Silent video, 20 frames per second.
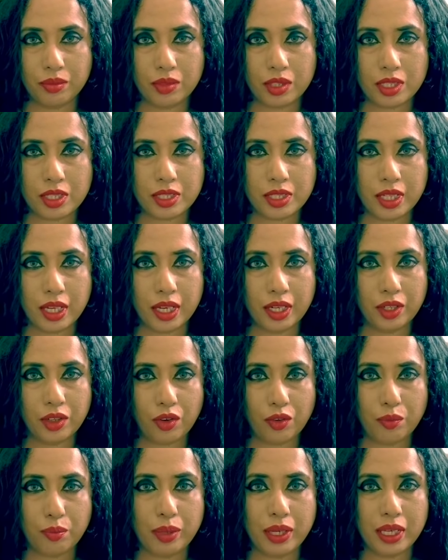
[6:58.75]
state
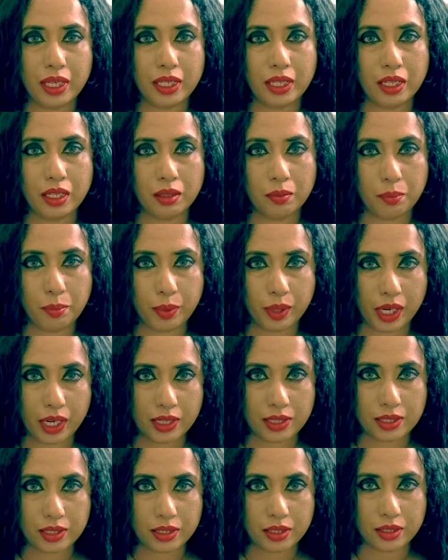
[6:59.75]
of being in
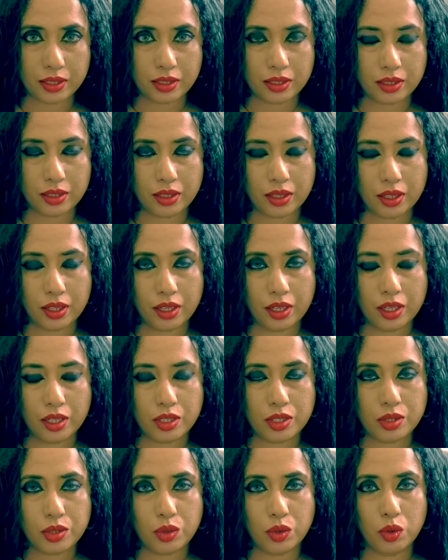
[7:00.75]
present.
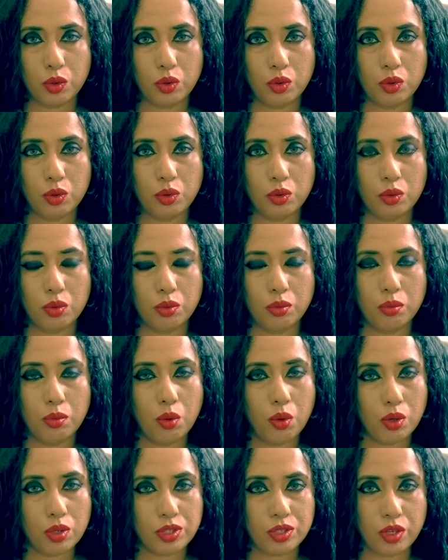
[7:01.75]
So
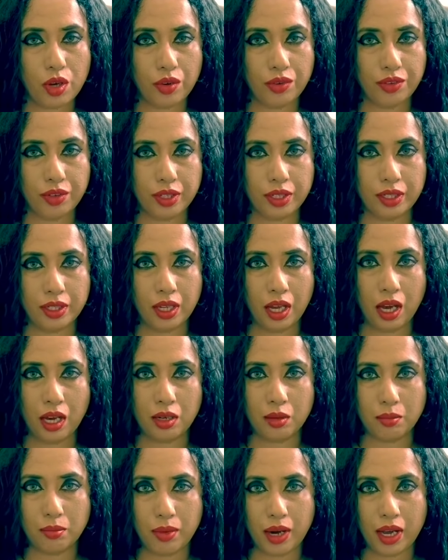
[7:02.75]
most often
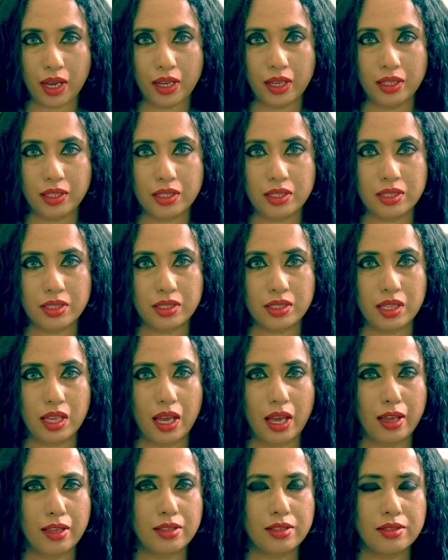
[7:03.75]
our minds
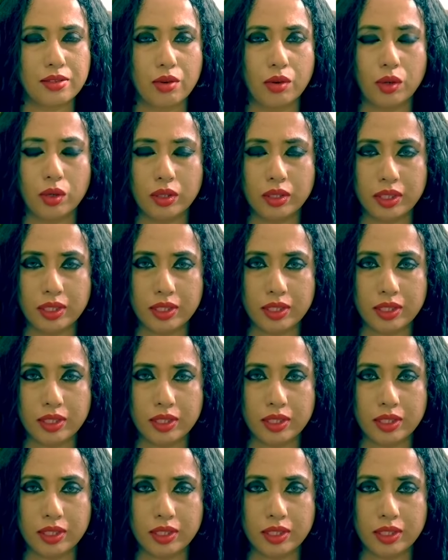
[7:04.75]
has all